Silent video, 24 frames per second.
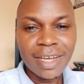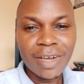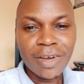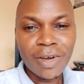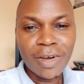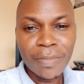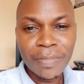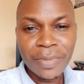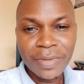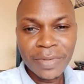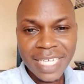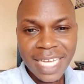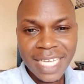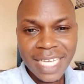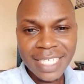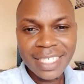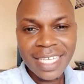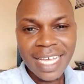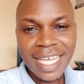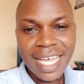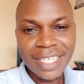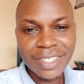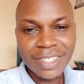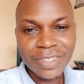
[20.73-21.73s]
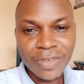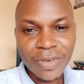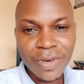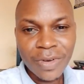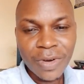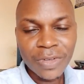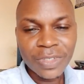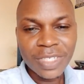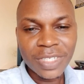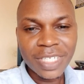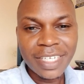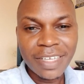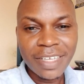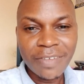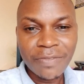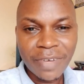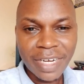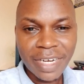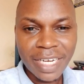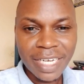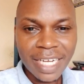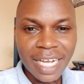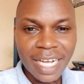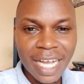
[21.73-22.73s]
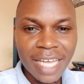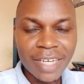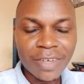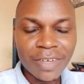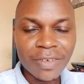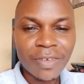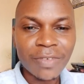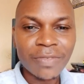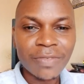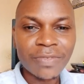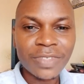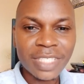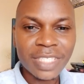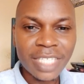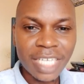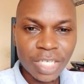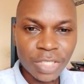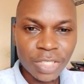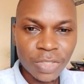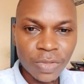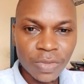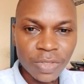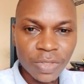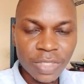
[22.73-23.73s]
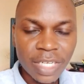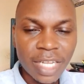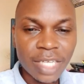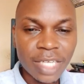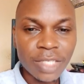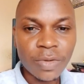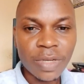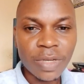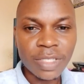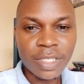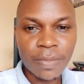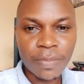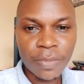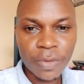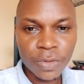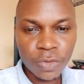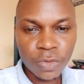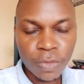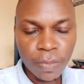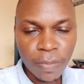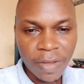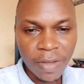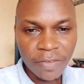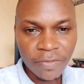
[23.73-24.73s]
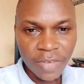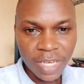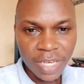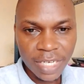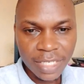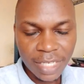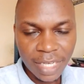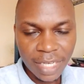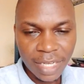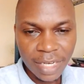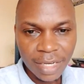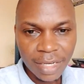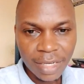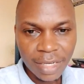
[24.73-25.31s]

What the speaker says: has got different kind of sections that you are supposed to perfect in.